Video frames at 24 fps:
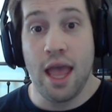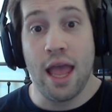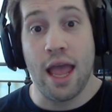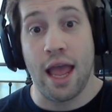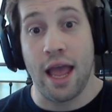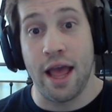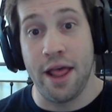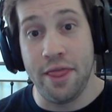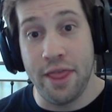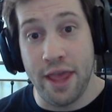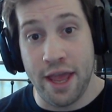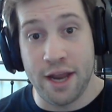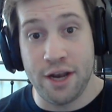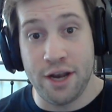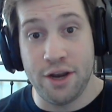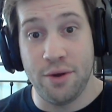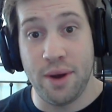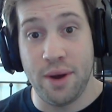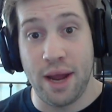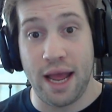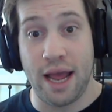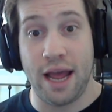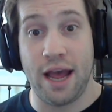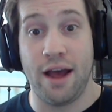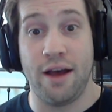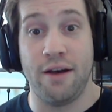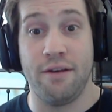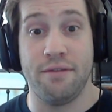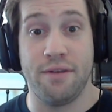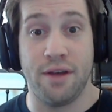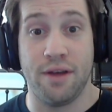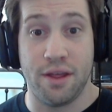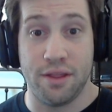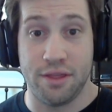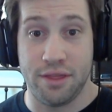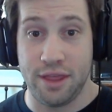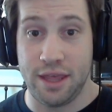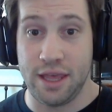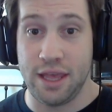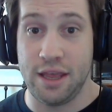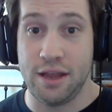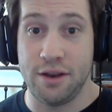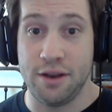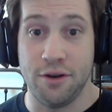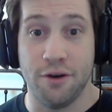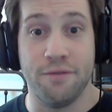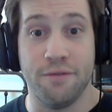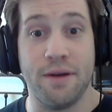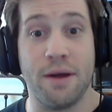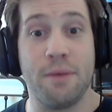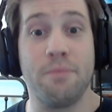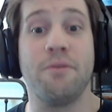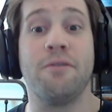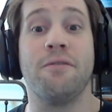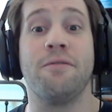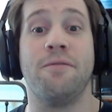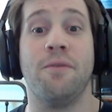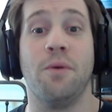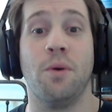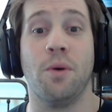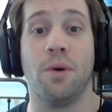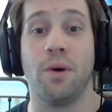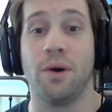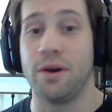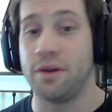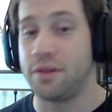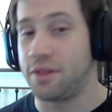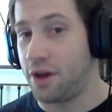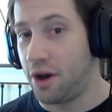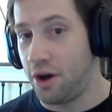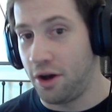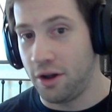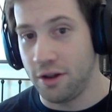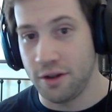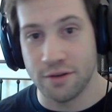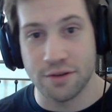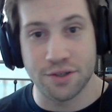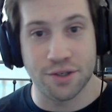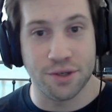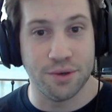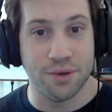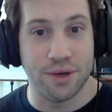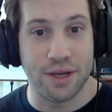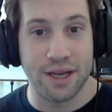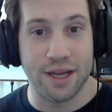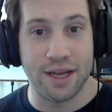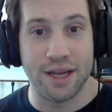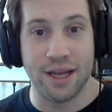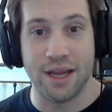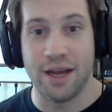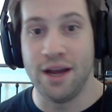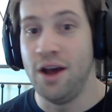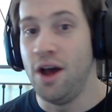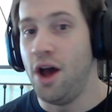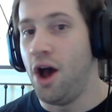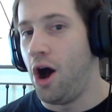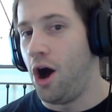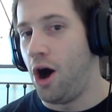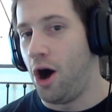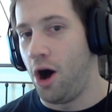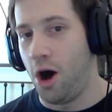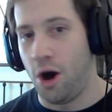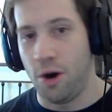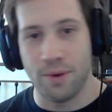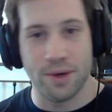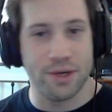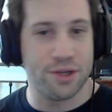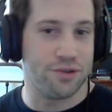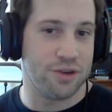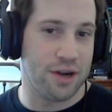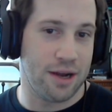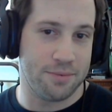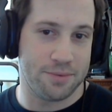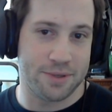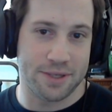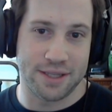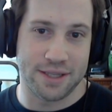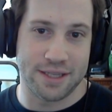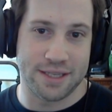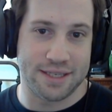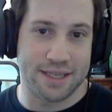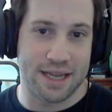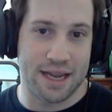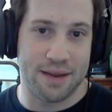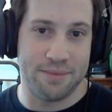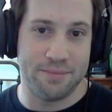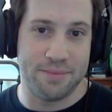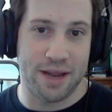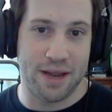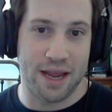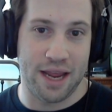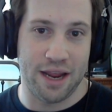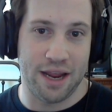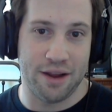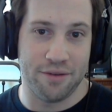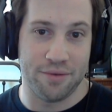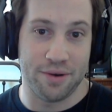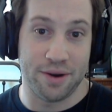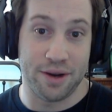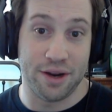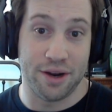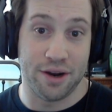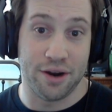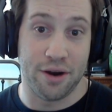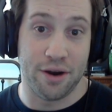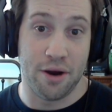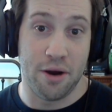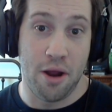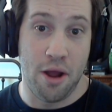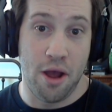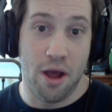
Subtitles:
And then you have the November 4th Call of Duty, always drops on the same day every year,